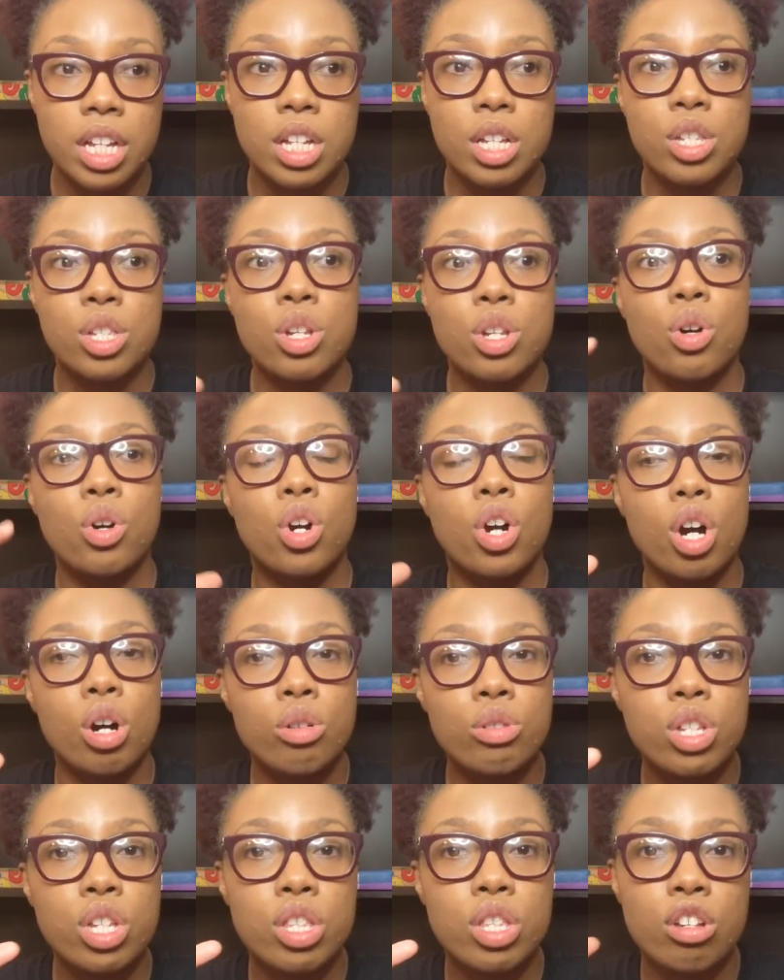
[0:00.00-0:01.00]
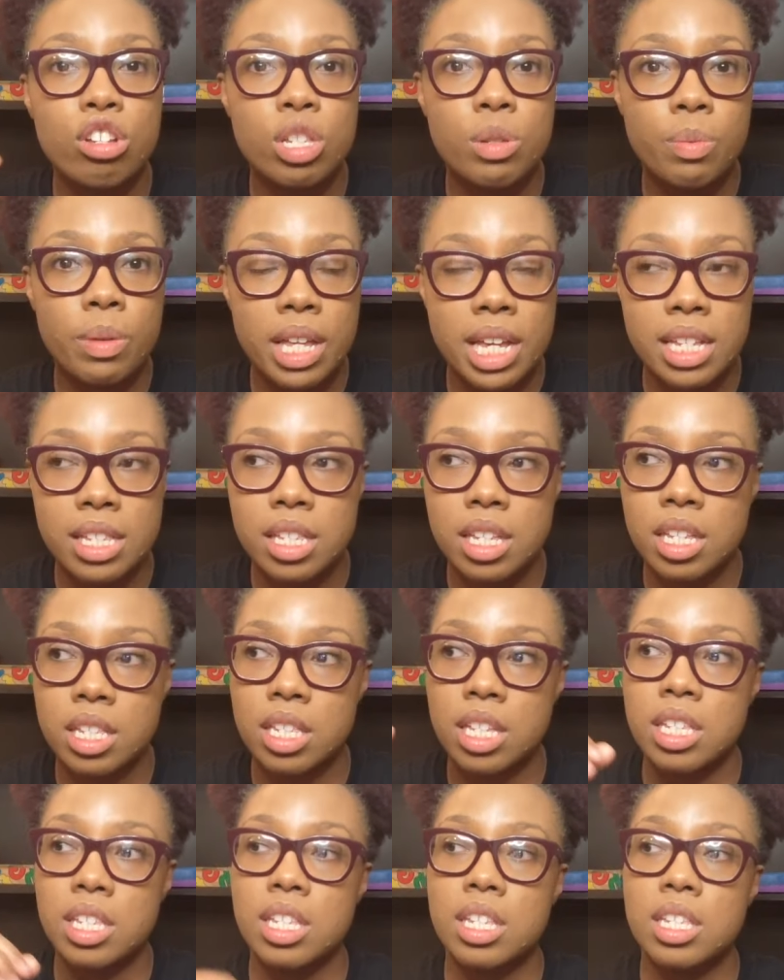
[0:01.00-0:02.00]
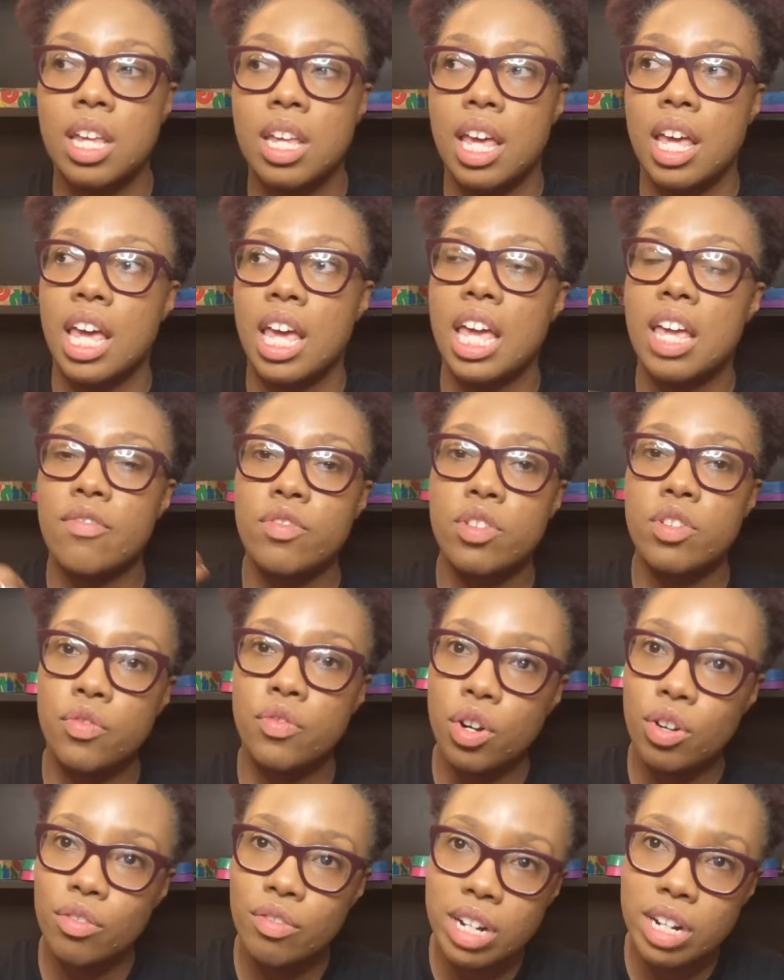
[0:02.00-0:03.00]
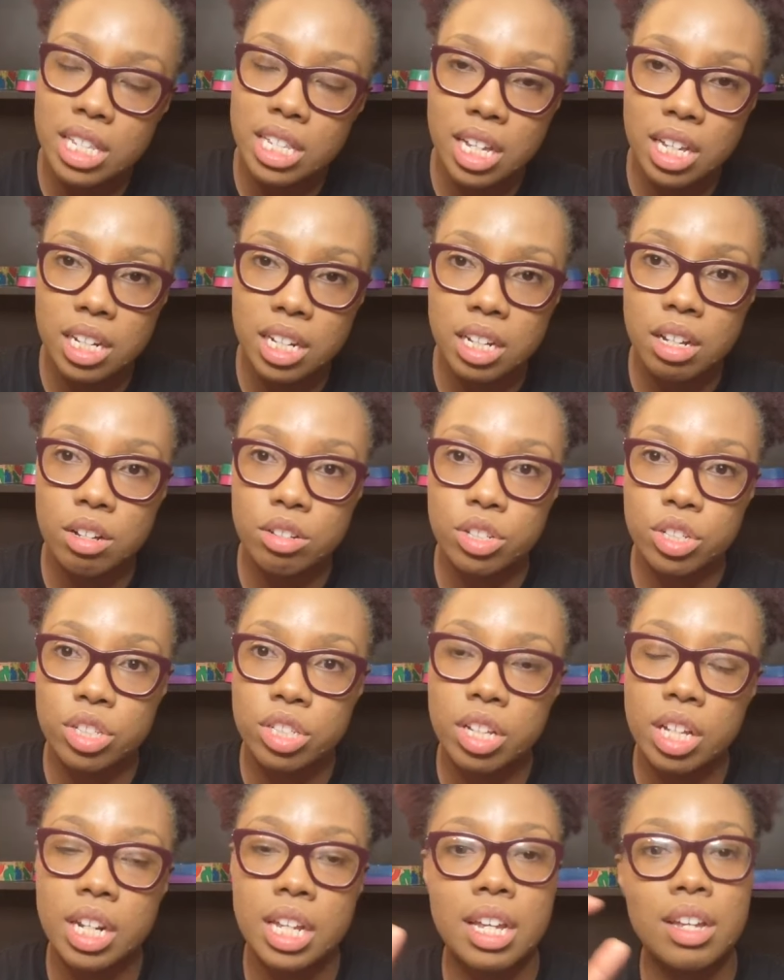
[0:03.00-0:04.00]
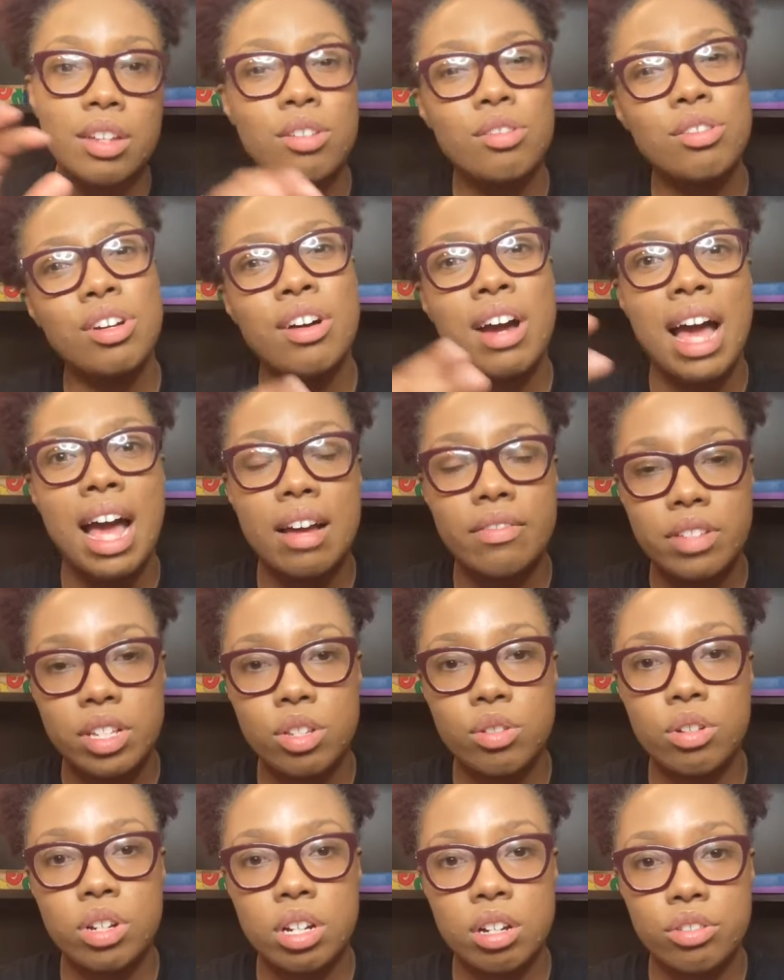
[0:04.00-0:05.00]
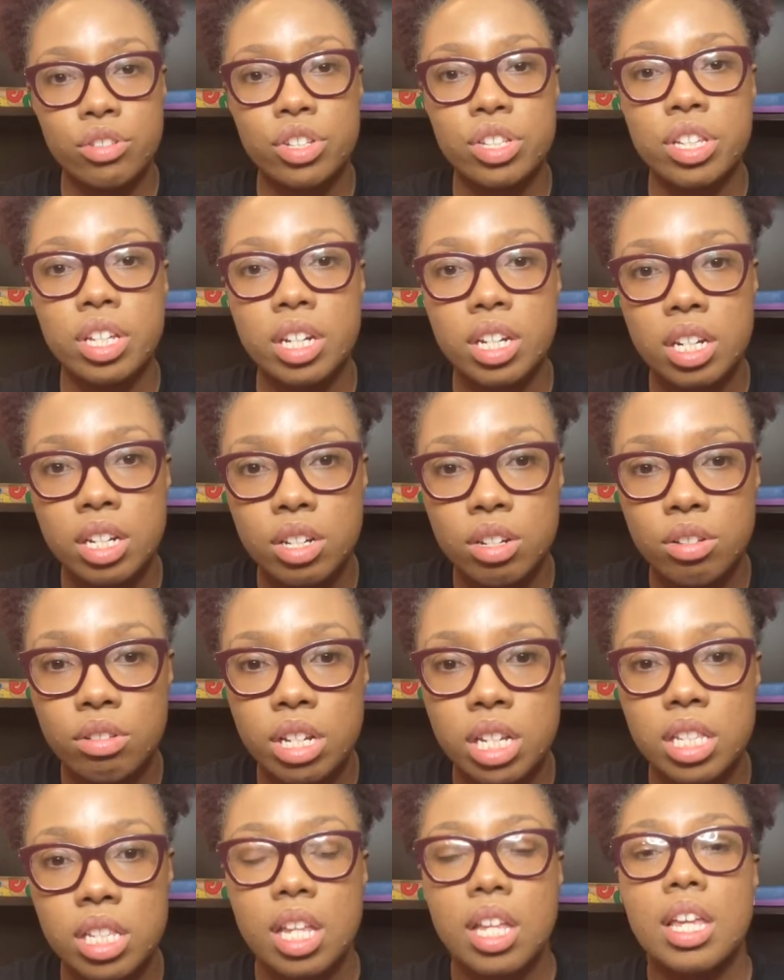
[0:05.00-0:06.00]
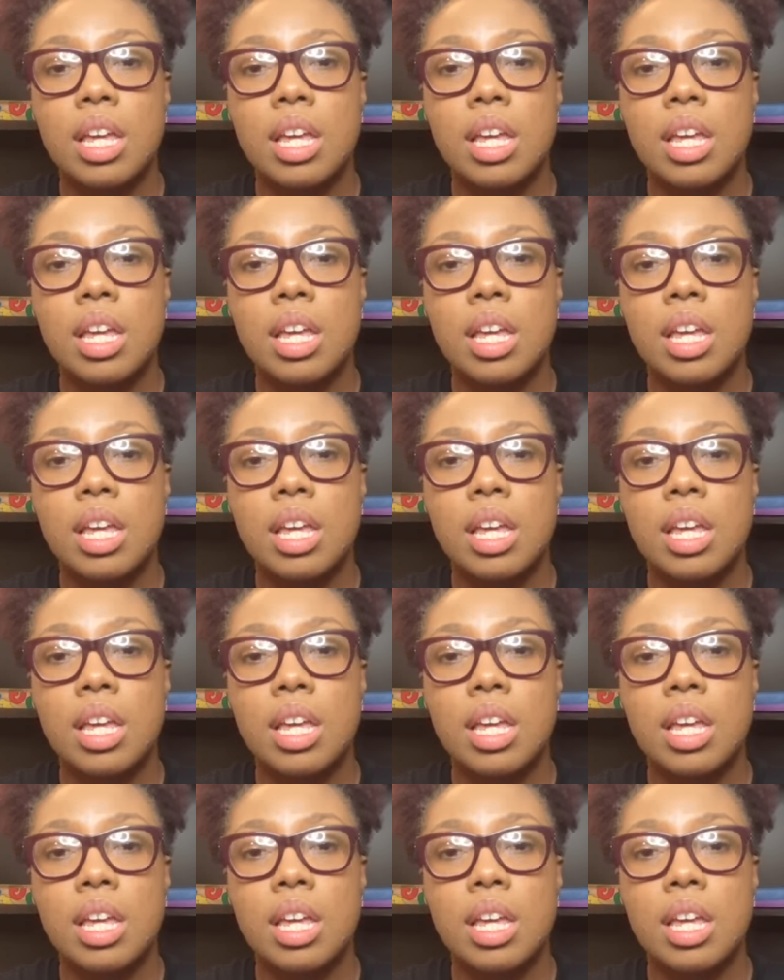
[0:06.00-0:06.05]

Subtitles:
So go to those places. This is if you've already done the culture study, and you don't have to do a culture study to do this,